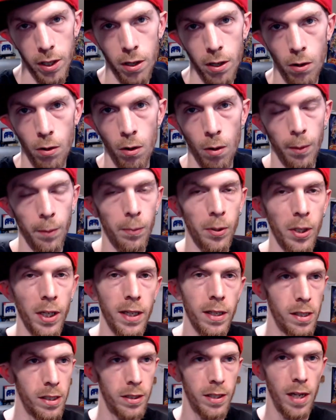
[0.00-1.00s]
We'd go home and
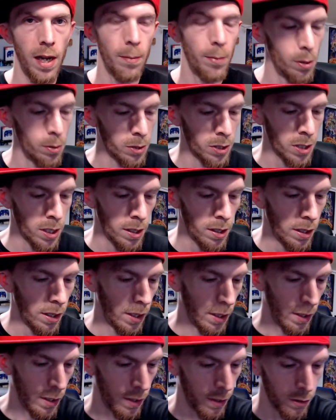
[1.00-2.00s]
play these demos
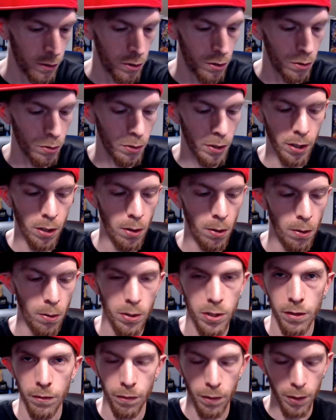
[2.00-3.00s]
and do the
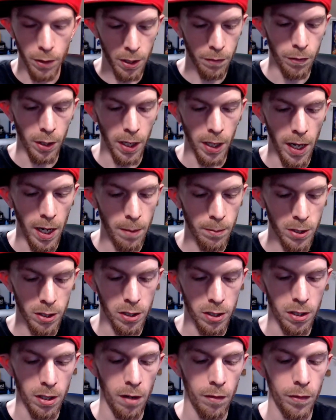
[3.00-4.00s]
codes and for different games
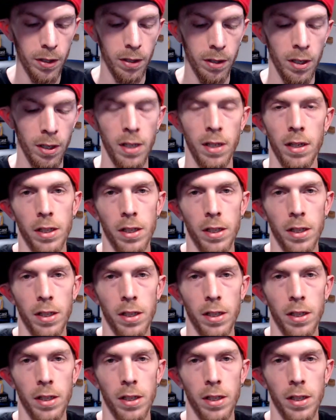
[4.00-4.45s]
and stuff, and